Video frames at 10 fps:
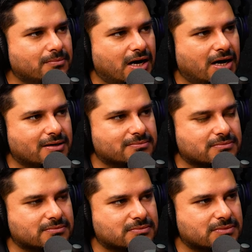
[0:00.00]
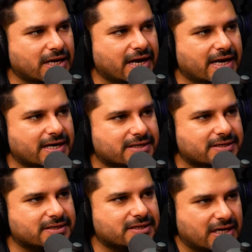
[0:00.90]
Um,
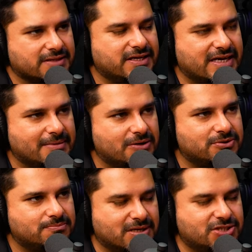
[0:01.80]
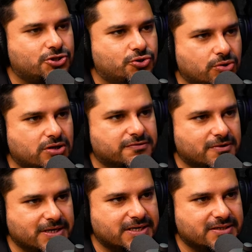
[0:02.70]
and, uh, and I think came out much stronger
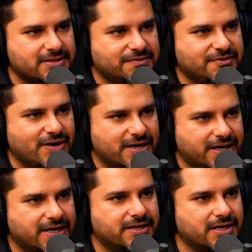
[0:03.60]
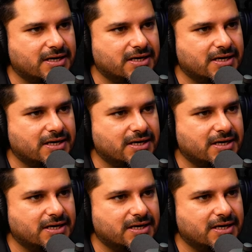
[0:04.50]
from it than we went in.